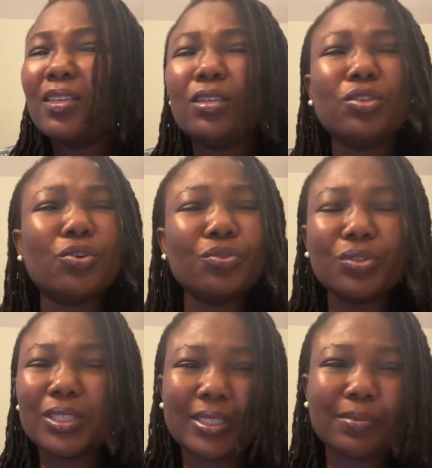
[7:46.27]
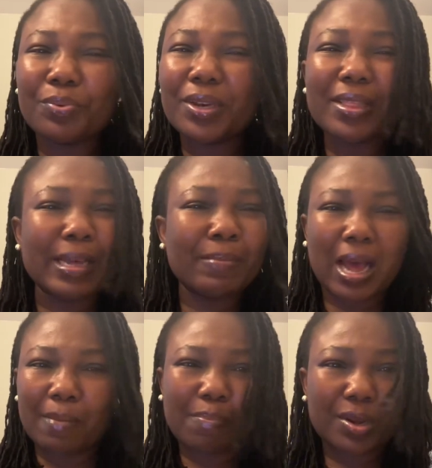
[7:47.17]
don't bring them
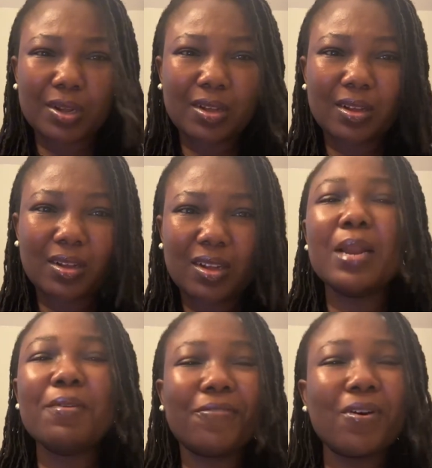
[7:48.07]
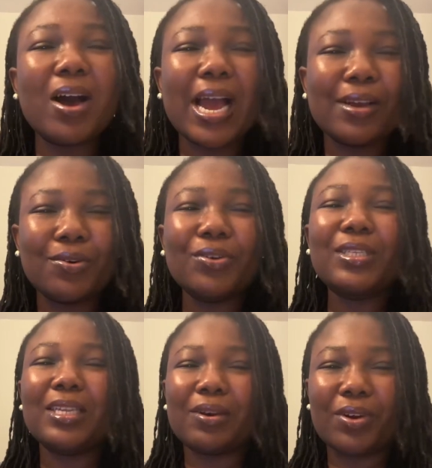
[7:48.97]
up. And before I go
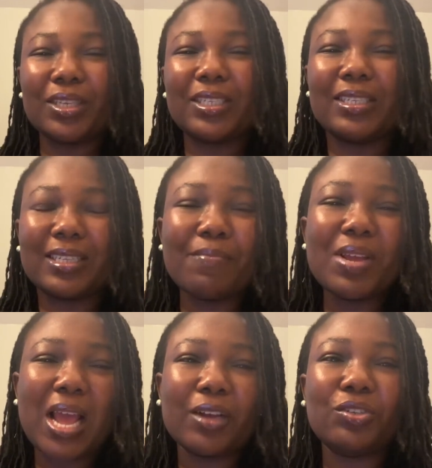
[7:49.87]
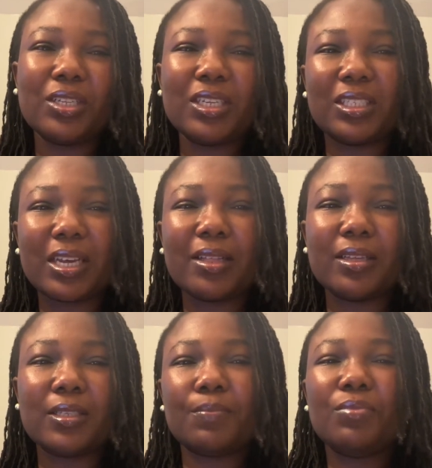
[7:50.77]
to the questions, let me actually say
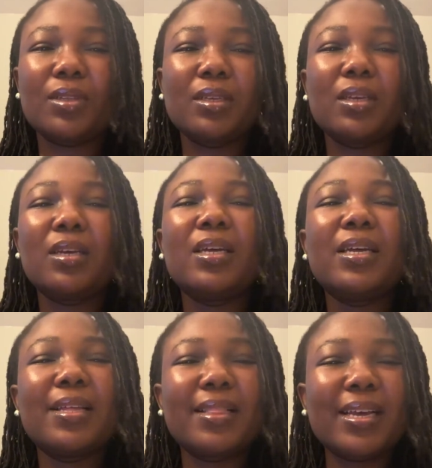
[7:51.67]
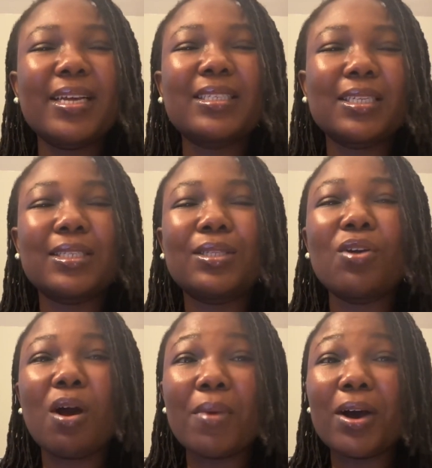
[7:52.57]
this. It is
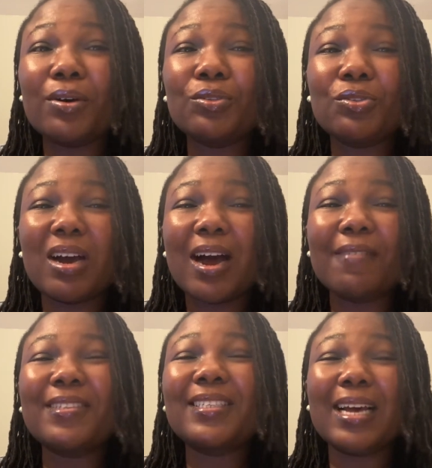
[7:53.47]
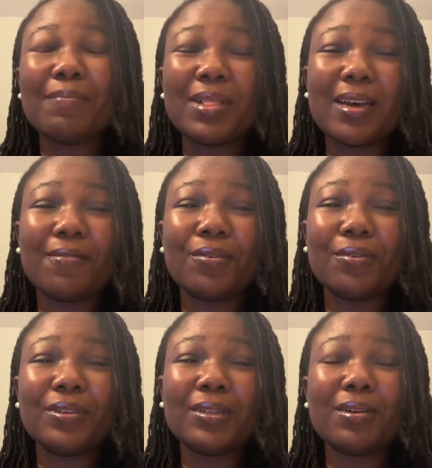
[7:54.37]
normal to have some
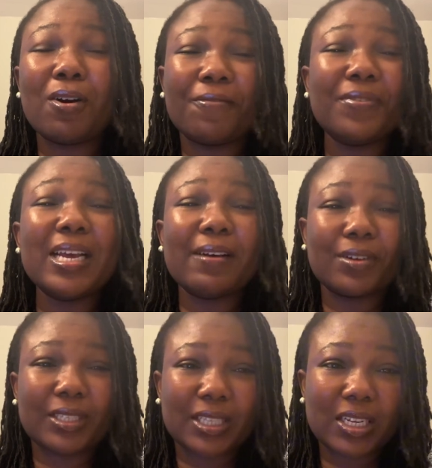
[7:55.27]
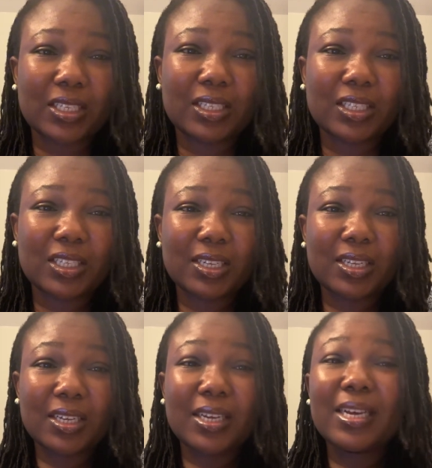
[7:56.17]
level of nervousness.
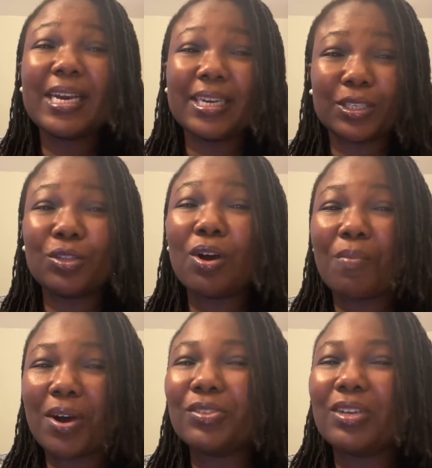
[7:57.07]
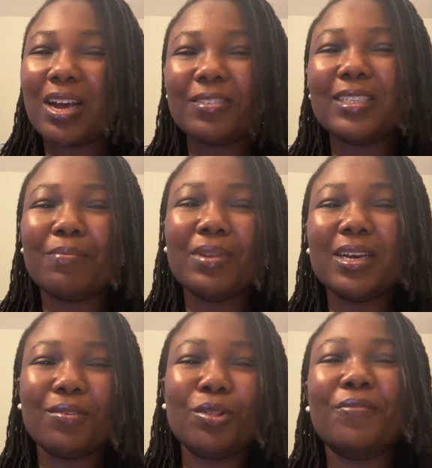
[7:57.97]
It is normal to have some
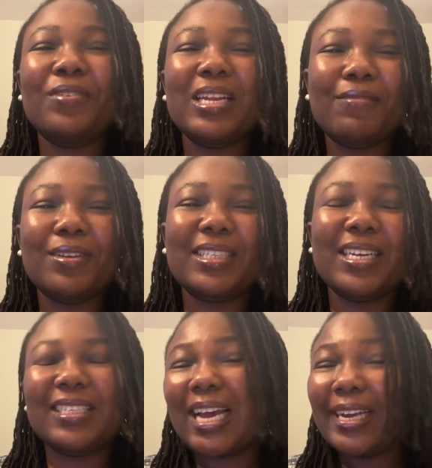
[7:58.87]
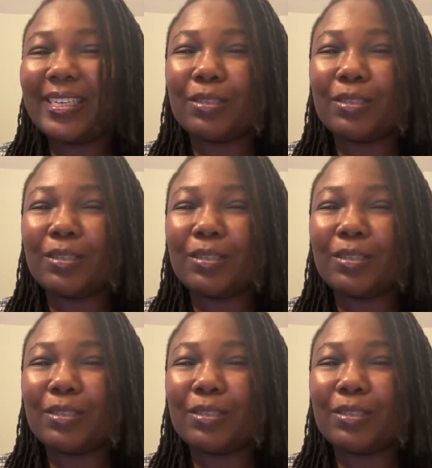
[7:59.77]
level of nervousness at this